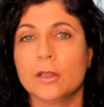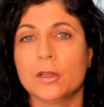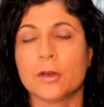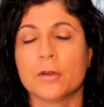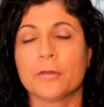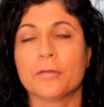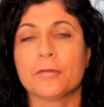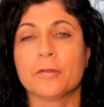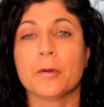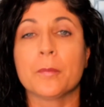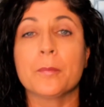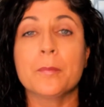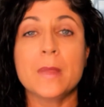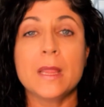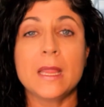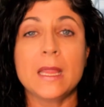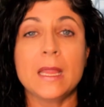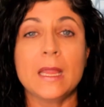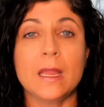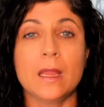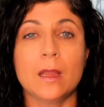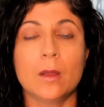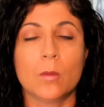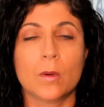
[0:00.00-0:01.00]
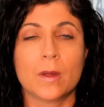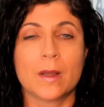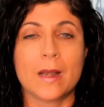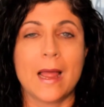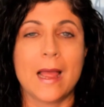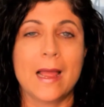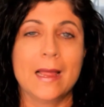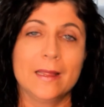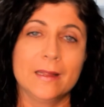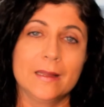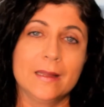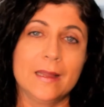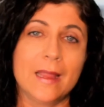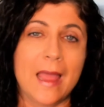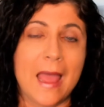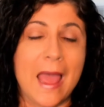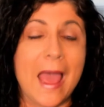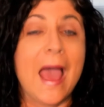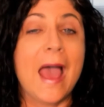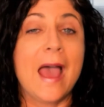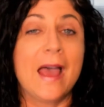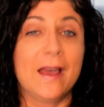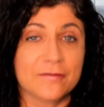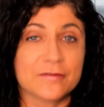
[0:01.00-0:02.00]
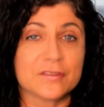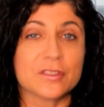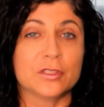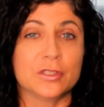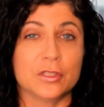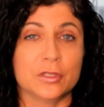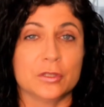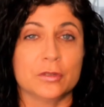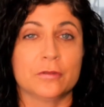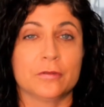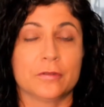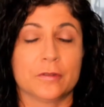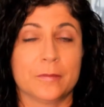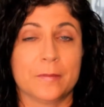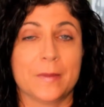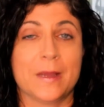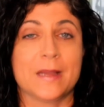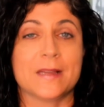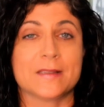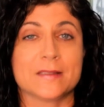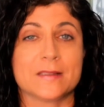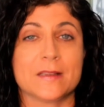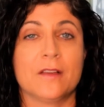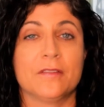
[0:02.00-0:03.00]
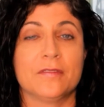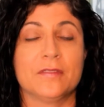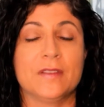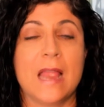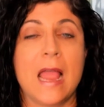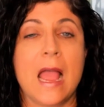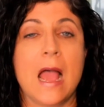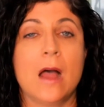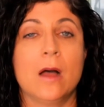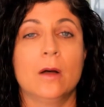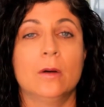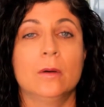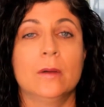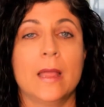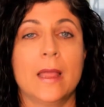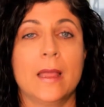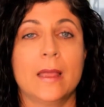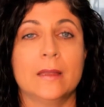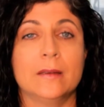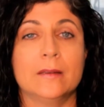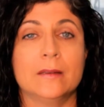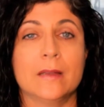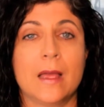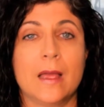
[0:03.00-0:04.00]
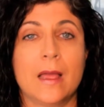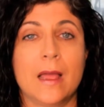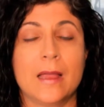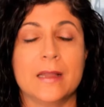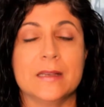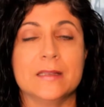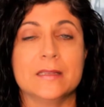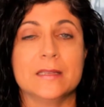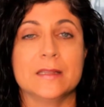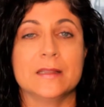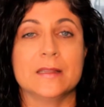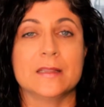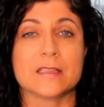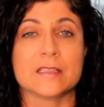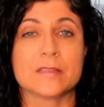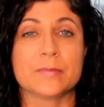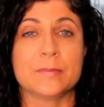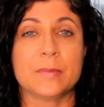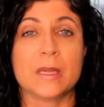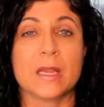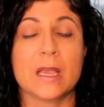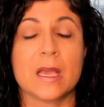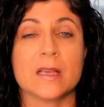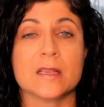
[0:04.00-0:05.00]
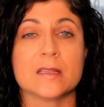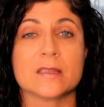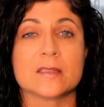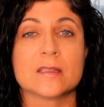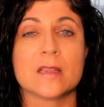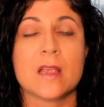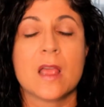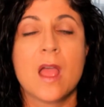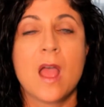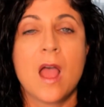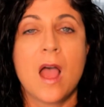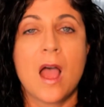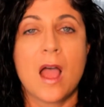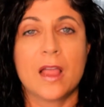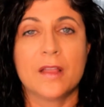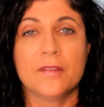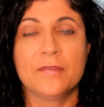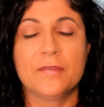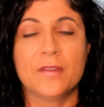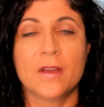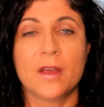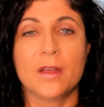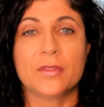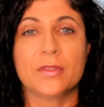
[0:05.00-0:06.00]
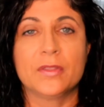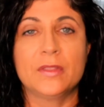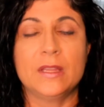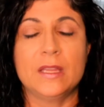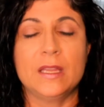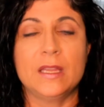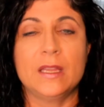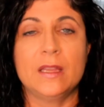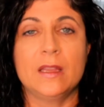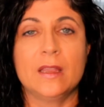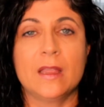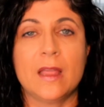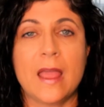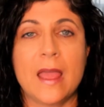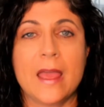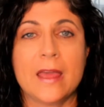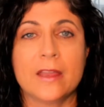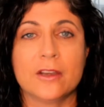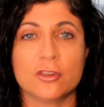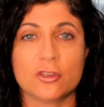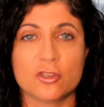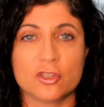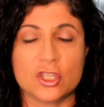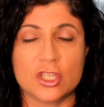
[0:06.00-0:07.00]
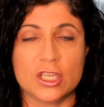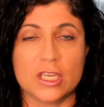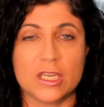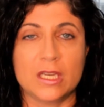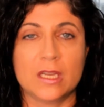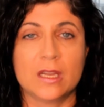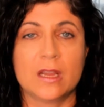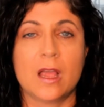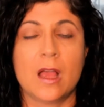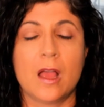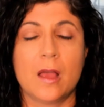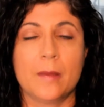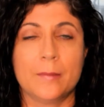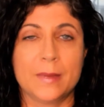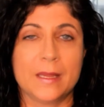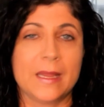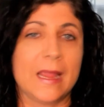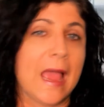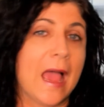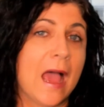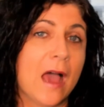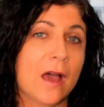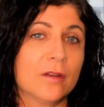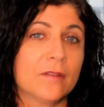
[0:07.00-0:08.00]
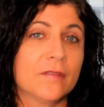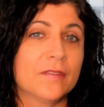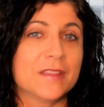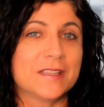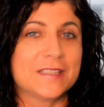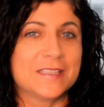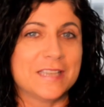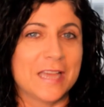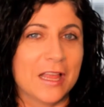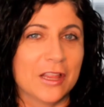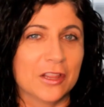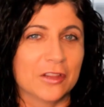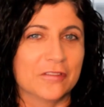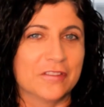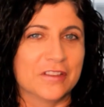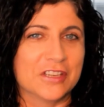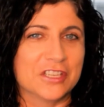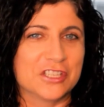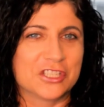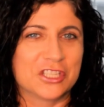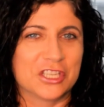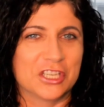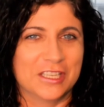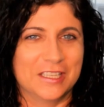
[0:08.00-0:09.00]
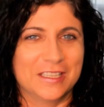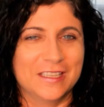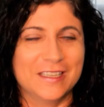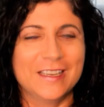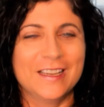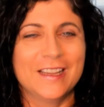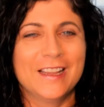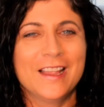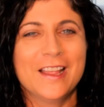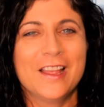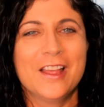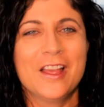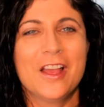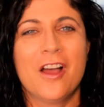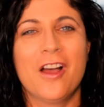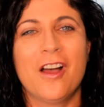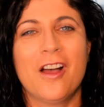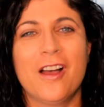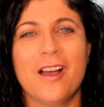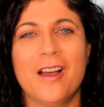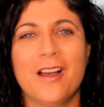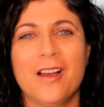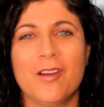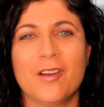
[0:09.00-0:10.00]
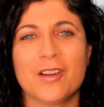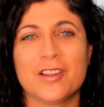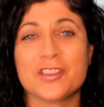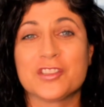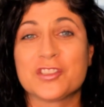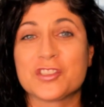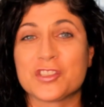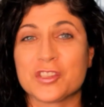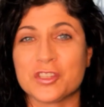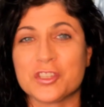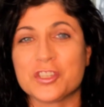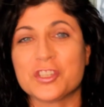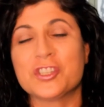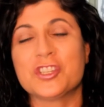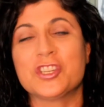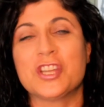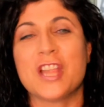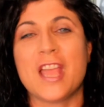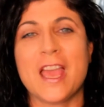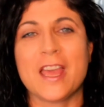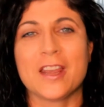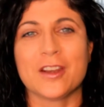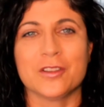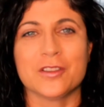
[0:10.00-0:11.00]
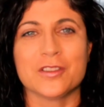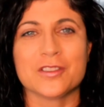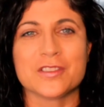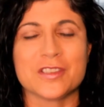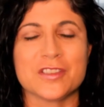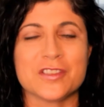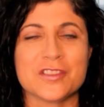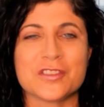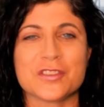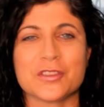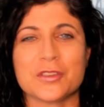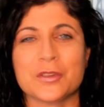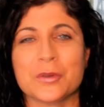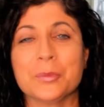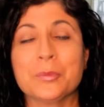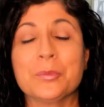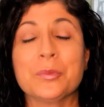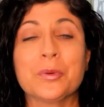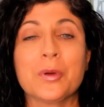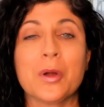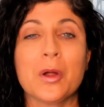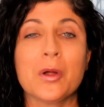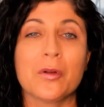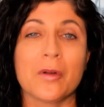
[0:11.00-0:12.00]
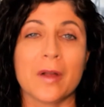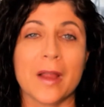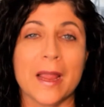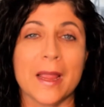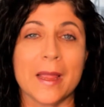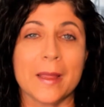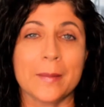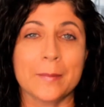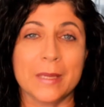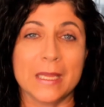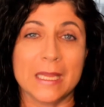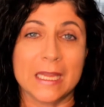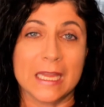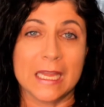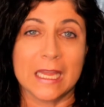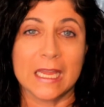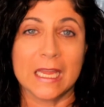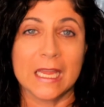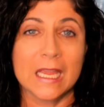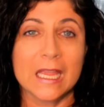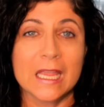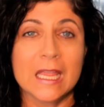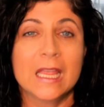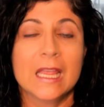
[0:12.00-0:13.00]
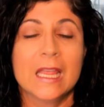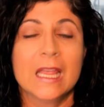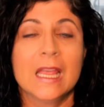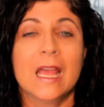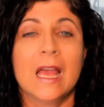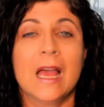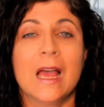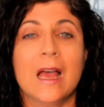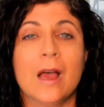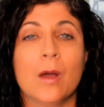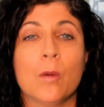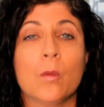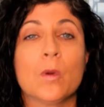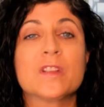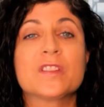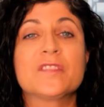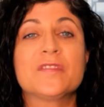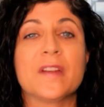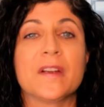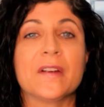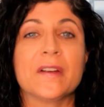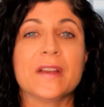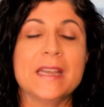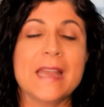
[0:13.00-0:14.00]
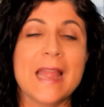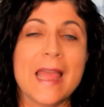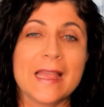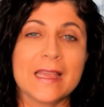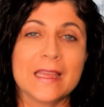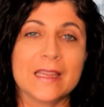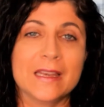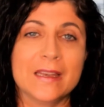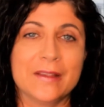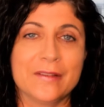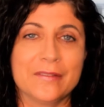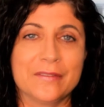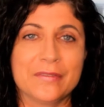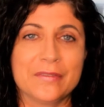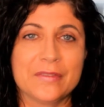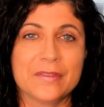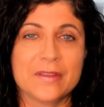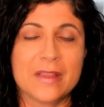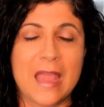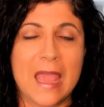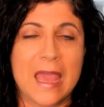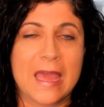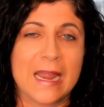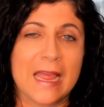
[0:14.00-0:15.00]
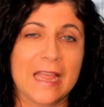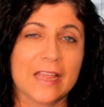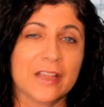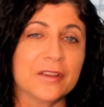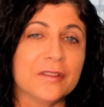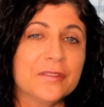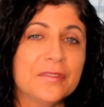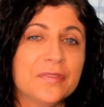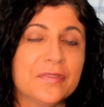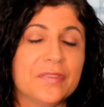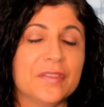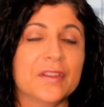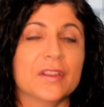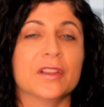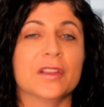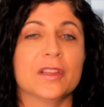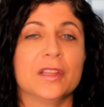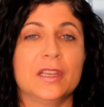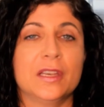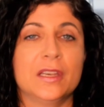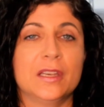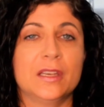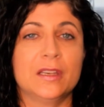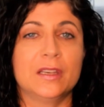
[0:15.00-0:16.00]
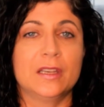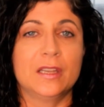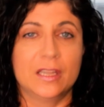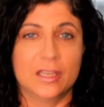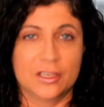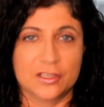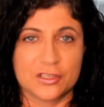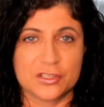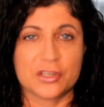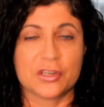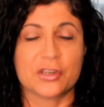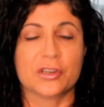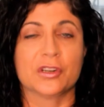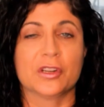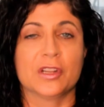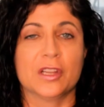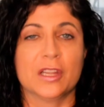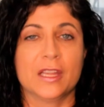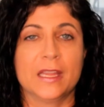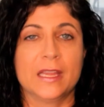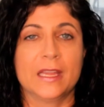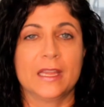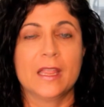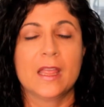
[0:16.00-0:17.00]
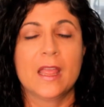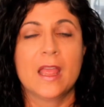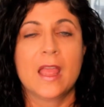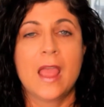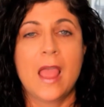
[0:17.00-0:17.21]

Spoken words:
For me, what I have to do for myself now, and I did this because I felt the energy coming out of the television on certain channels and certain programming was very negative, and I could feel it internally.